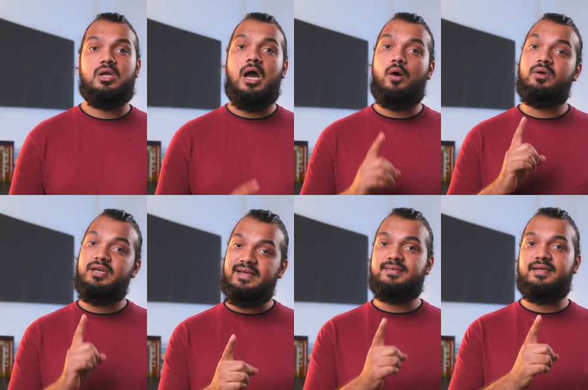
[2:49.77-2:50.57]
Our
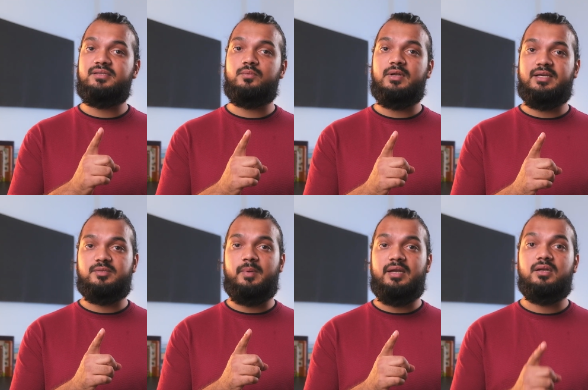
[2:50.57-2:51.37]
next lesson will
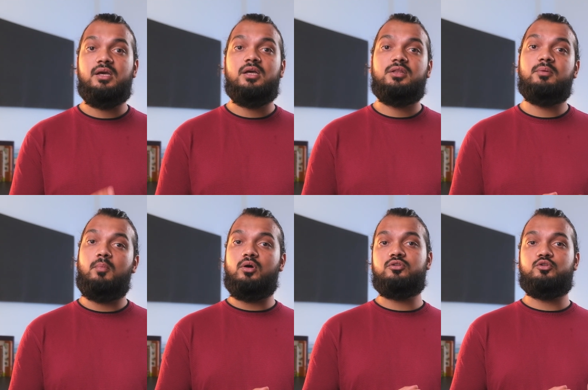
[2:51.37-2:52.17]
explain the
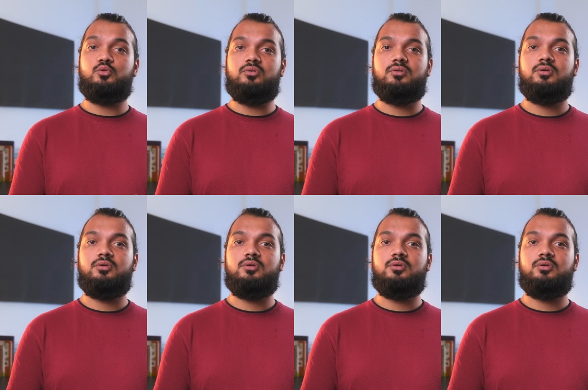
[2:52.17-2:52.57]
monsoon,